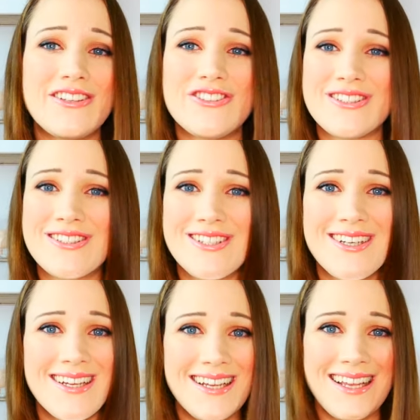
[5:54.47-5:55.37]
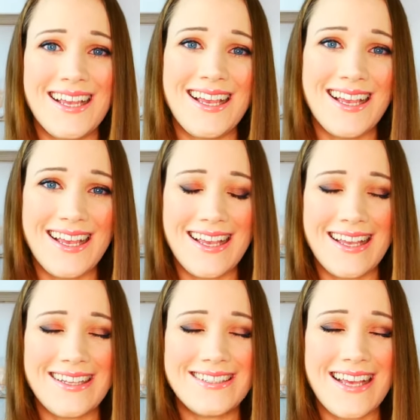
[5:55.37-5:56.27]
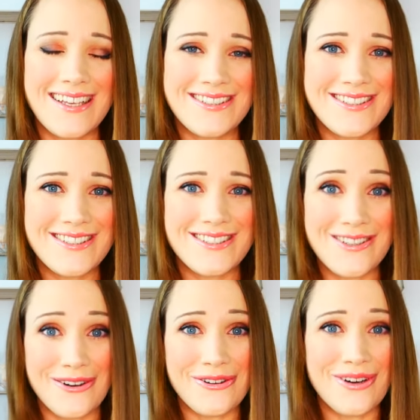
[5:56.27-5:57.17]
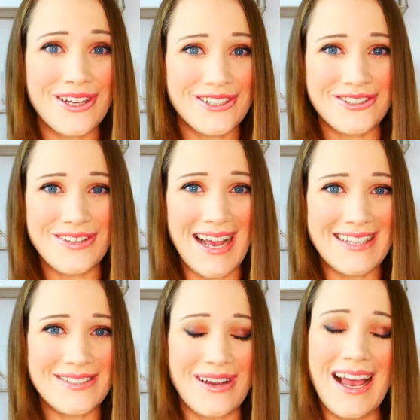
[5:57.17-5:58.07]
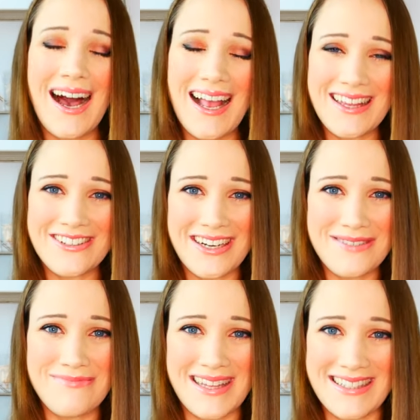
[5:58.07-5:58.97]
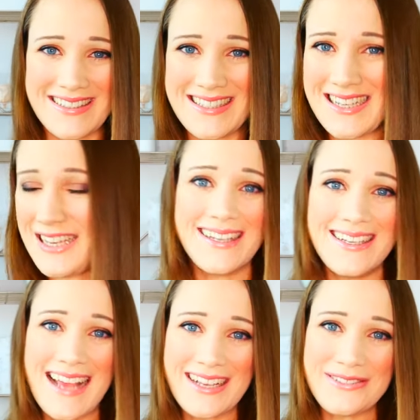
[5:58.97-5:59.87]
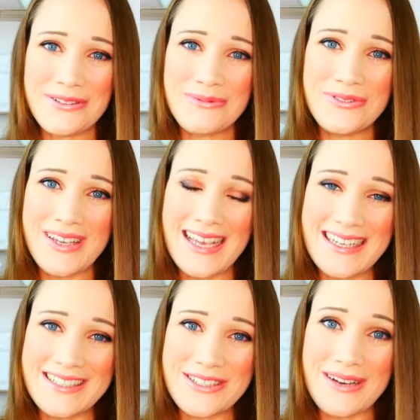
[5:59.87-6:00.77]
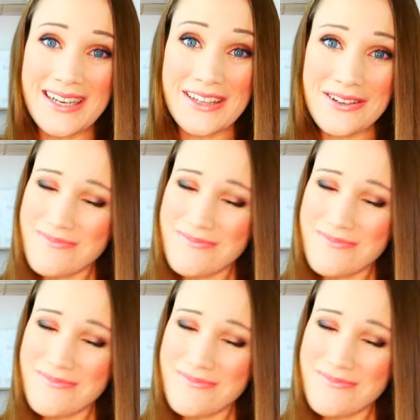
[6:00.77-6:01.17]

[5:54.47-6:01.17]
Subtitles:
it's just, it tastes so good, you guys. So I highly recommend this tea. Next, we're moving into another